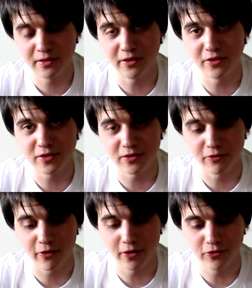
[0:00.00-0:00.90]
that this is a
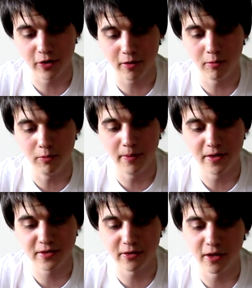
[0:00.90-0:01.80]
very drinkable
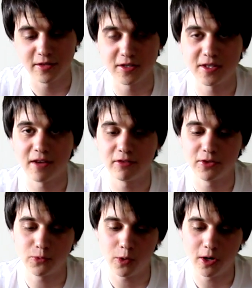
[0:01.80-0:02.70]
beer, so that's a 7
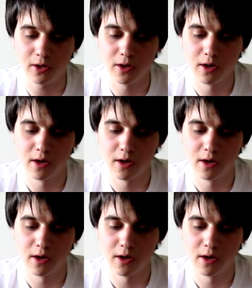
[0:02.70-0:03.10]
as well.